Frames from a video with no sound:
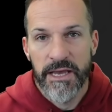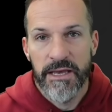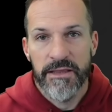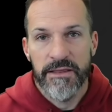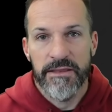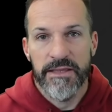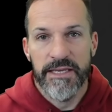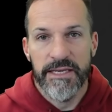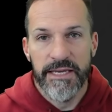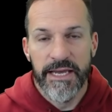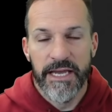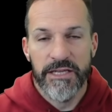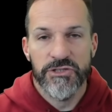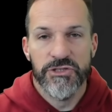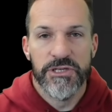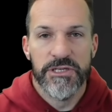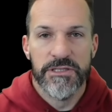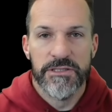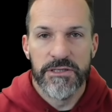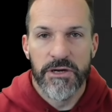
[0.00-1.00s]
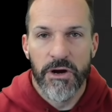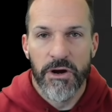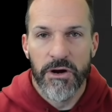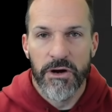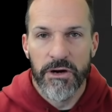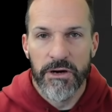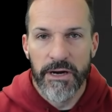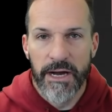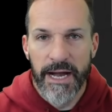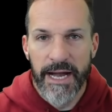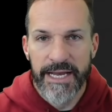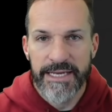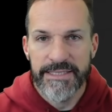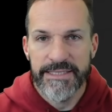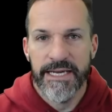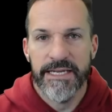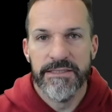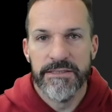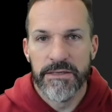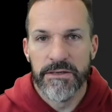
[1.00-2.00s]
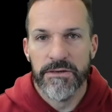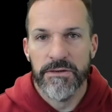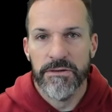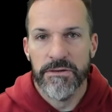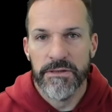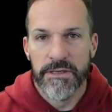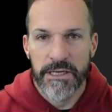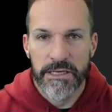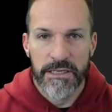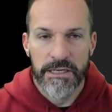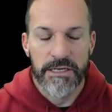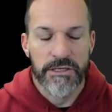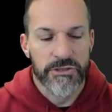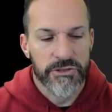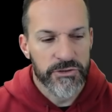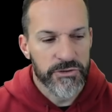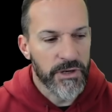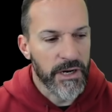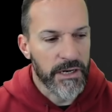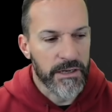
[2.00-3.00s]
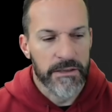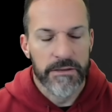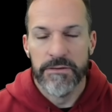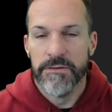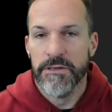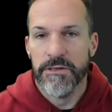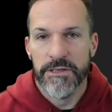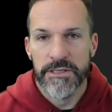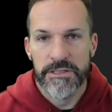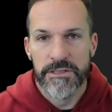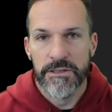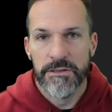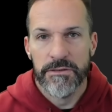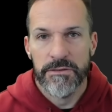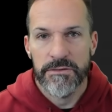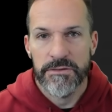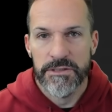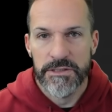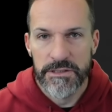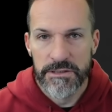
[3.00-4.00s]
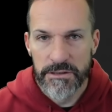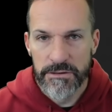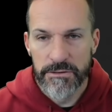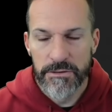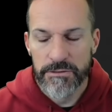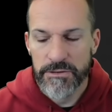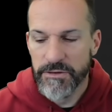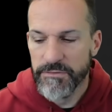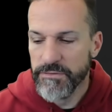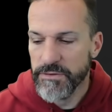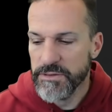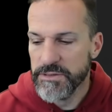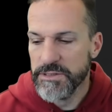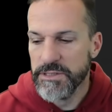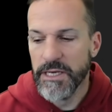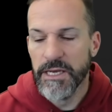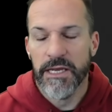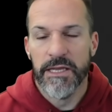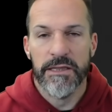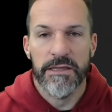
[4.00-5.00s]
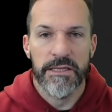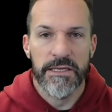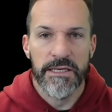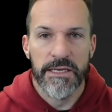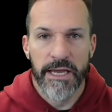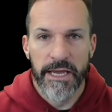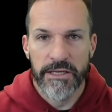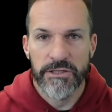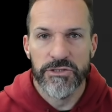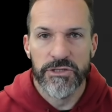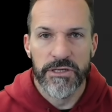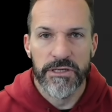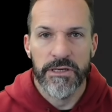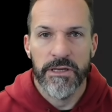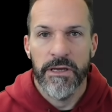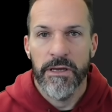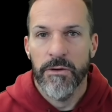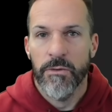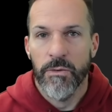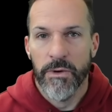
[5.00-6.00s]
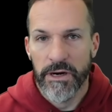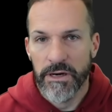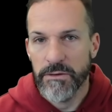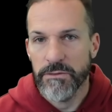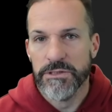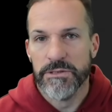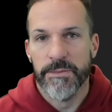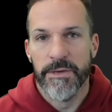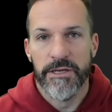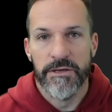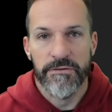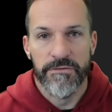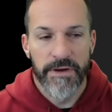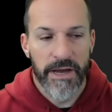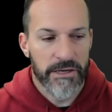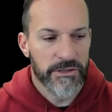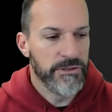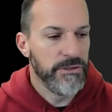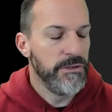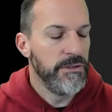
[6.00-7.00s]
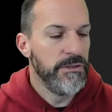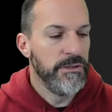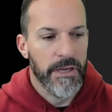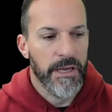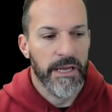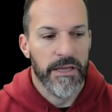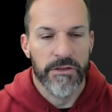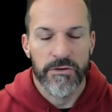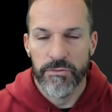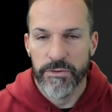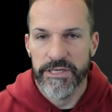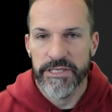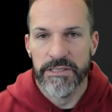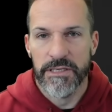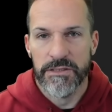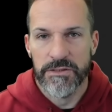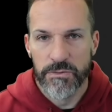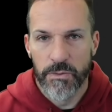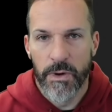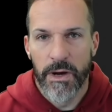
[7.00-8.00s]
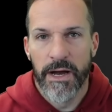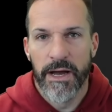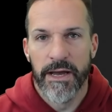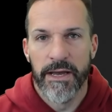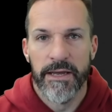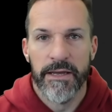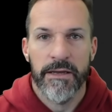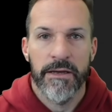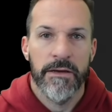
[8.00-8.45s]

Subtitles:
The engines are identical in each truck. There is zero difference in the engine, where it was manufactured, and the reasons why